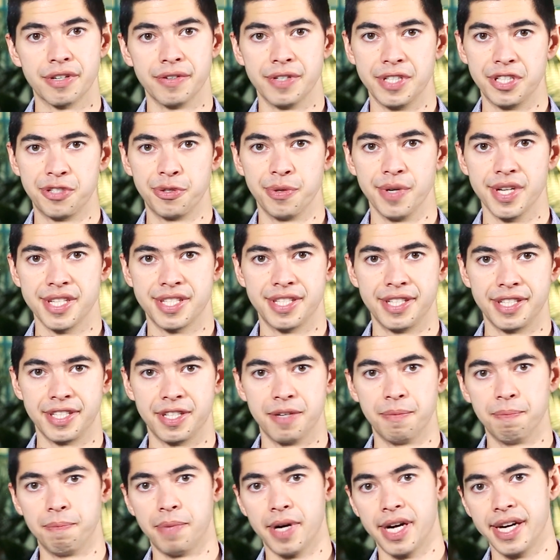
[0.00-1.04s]
are interested in
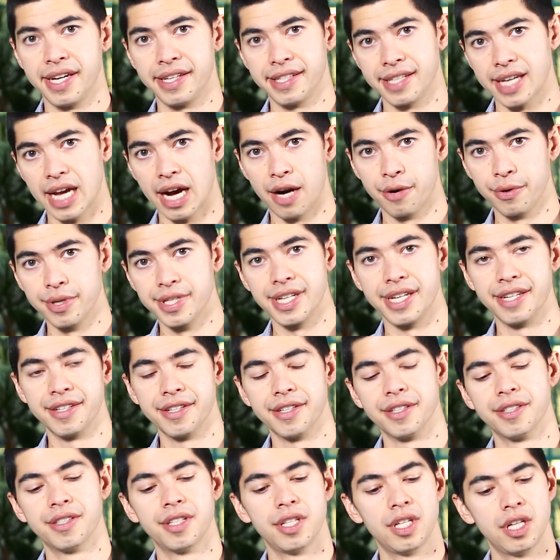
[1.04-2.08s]
combining our
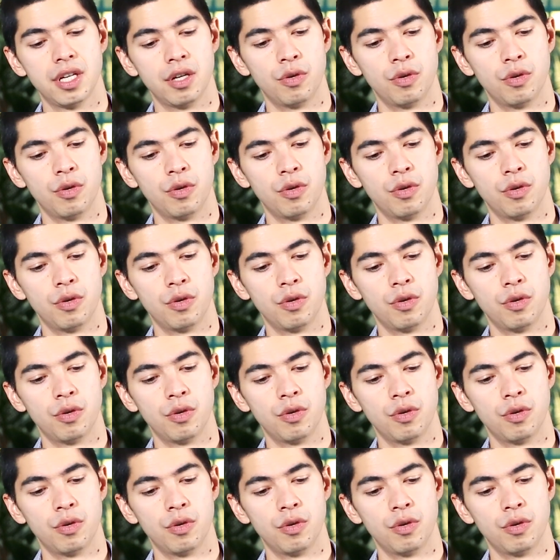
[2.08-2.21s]
data